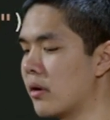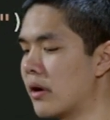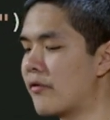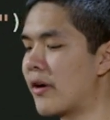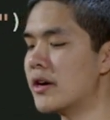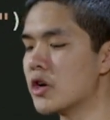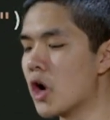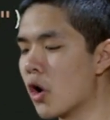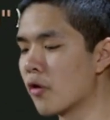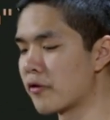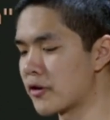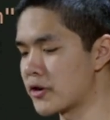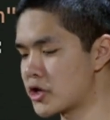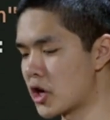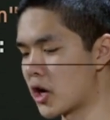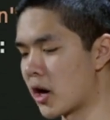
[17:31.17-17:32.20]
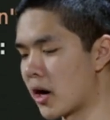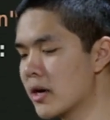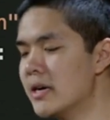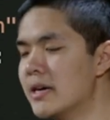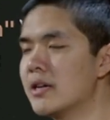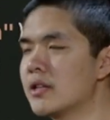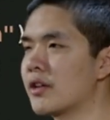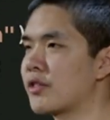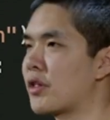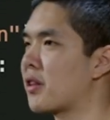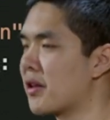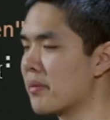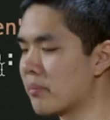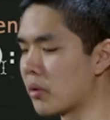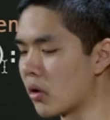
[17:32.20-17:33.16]
if I know for sure that the
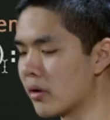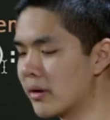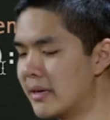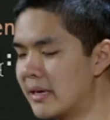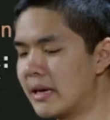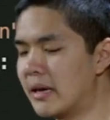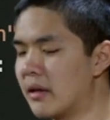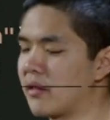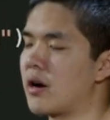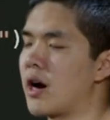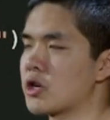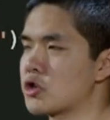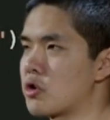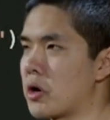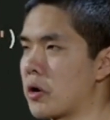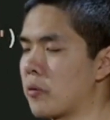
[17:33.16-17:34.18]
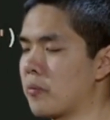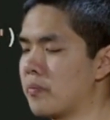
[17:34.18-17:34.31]
symbol is not true.